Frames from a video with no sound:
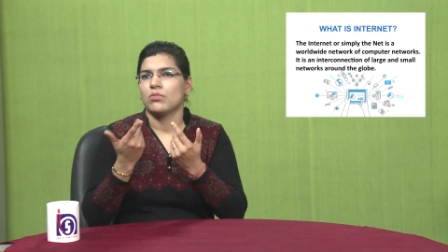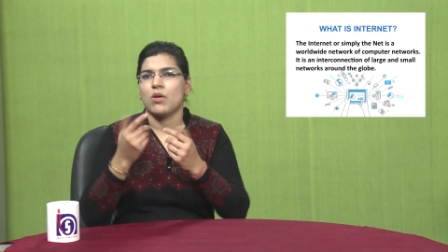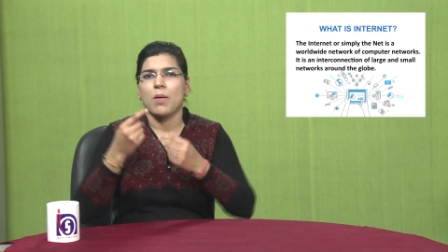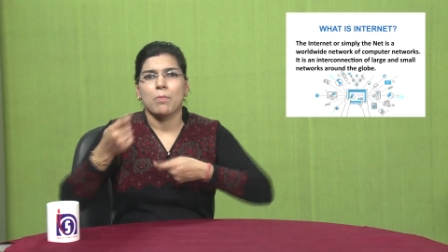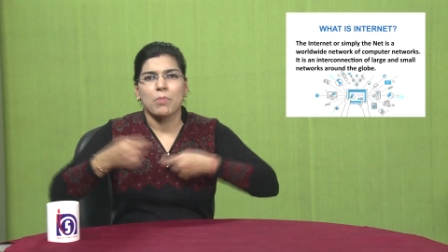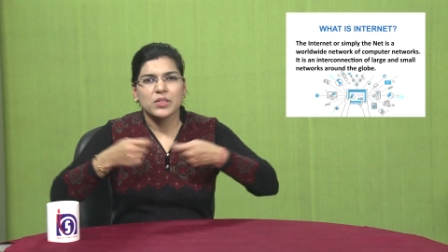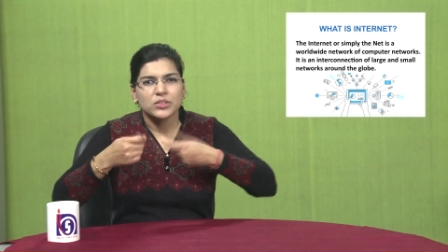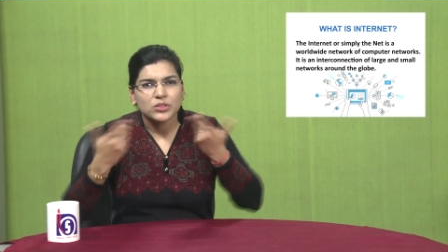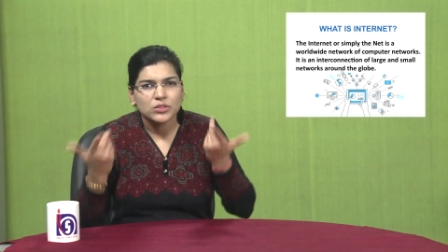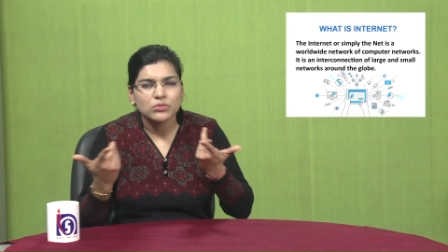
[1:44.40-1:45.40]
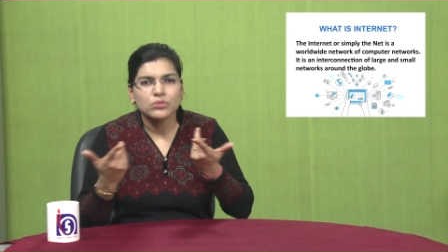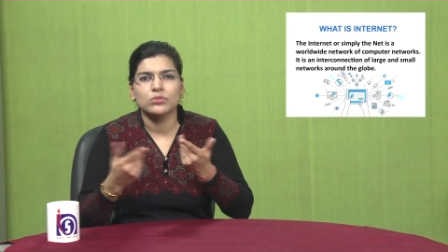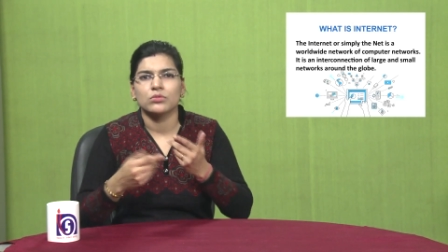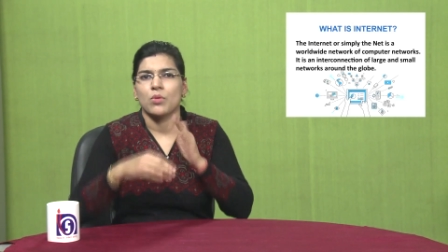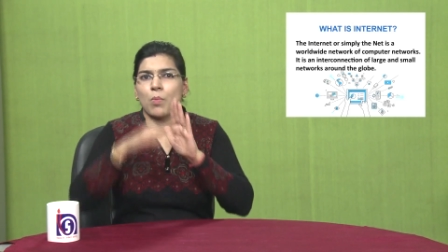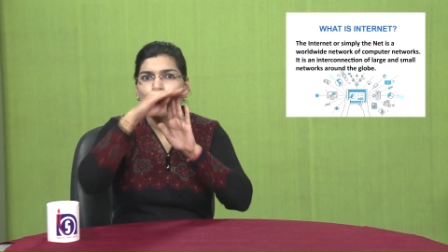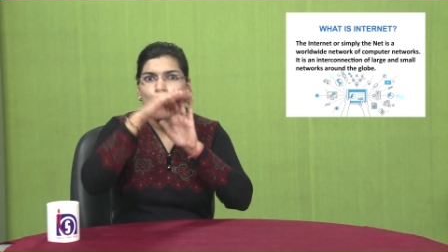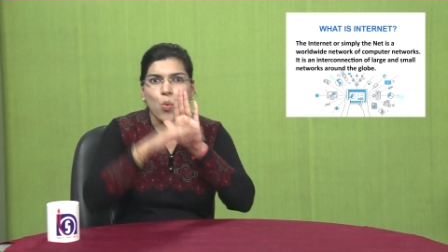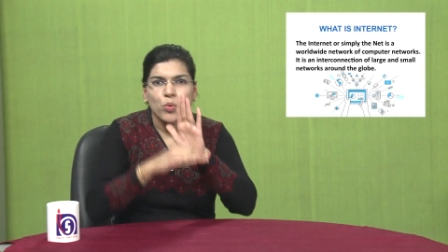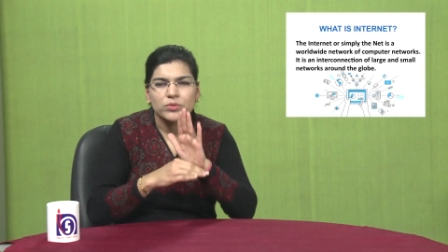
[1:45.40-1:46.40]
It could be any
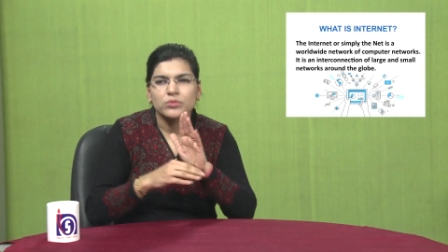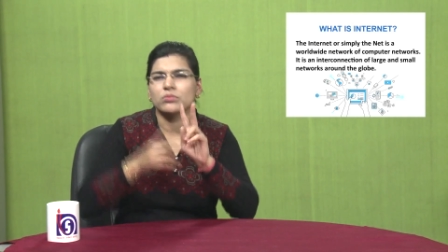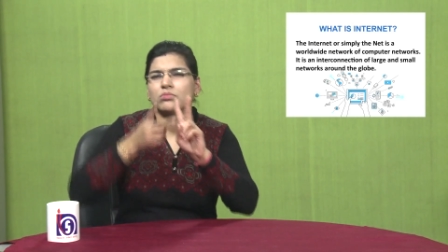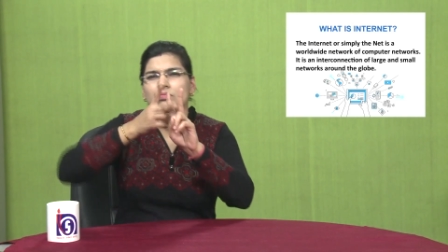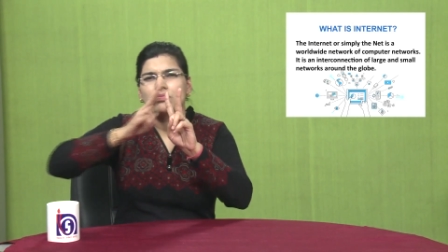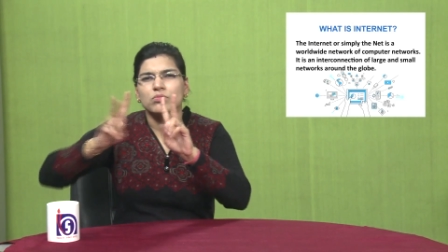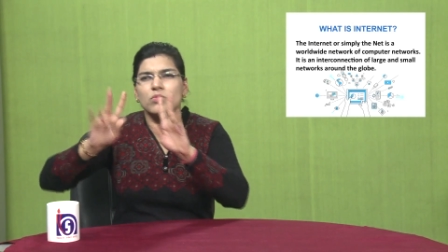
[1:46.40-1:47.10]
business,